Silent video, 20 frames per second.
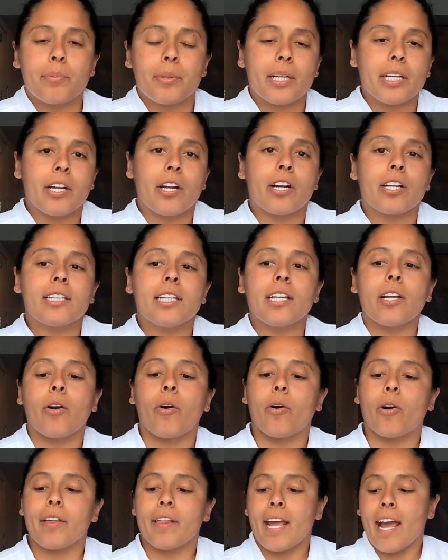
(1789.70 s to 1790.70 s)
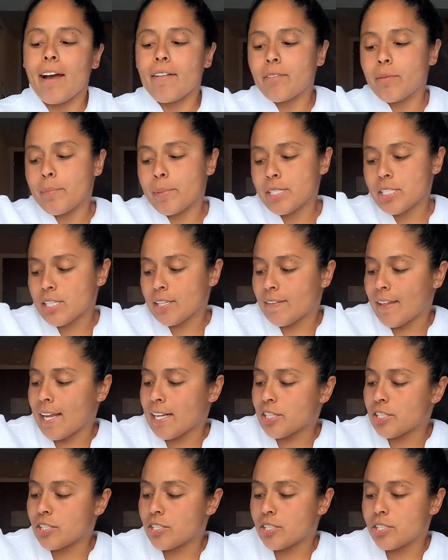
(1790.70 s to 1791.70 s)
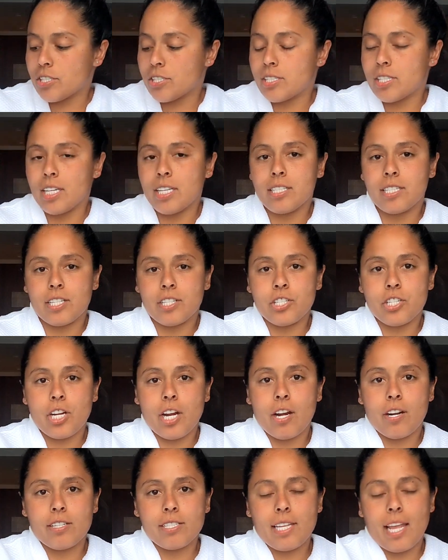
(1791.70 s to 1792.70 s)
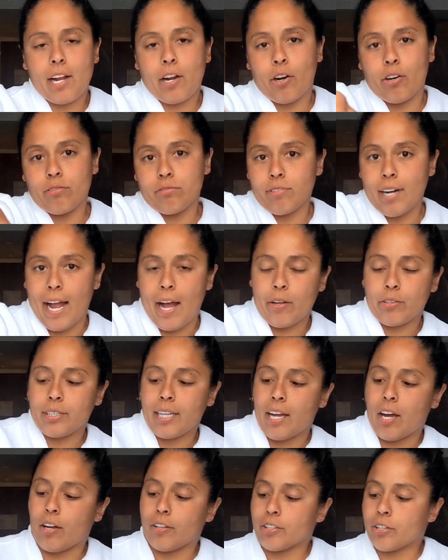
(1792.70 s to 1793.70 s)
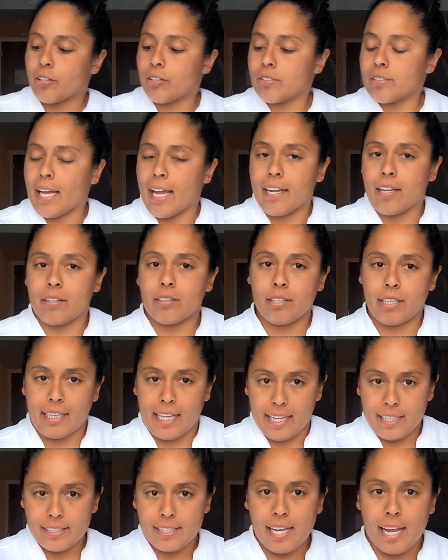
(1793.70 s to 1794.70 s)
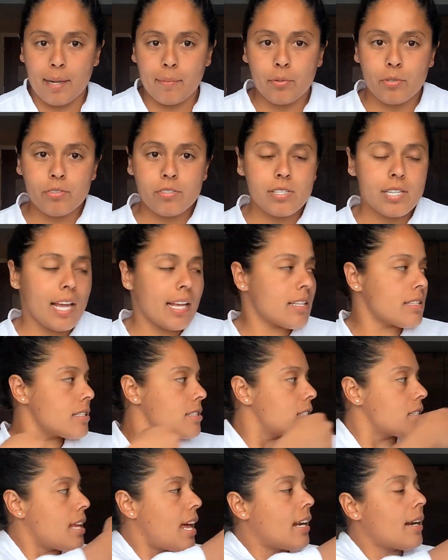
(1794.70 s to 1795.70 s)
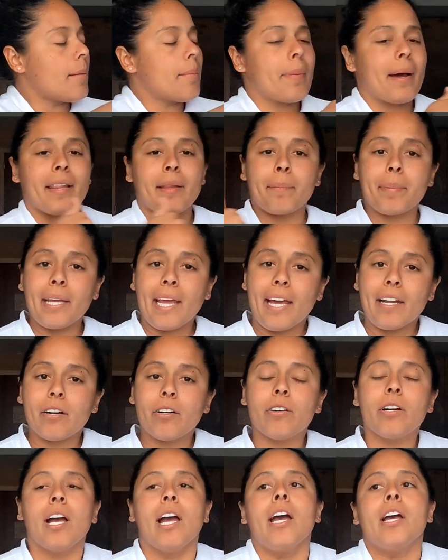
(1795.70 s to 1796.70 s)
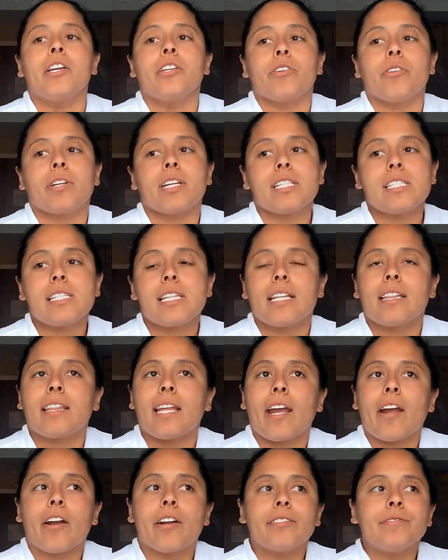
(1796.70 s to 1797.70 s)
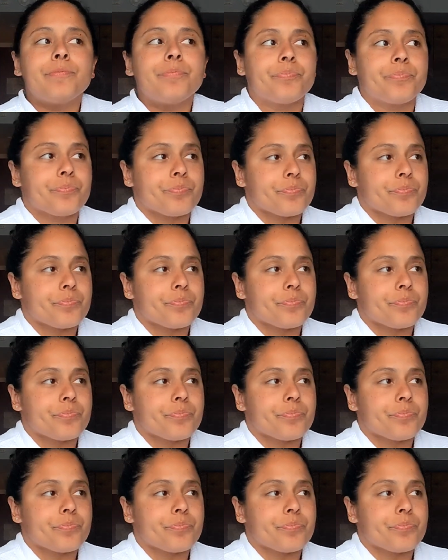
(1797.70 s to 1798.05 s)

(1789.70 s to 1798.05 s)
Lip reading: pretty early, or they have a bunch of like seats and chairs like around that on the like table set up by the piano. You can sit there.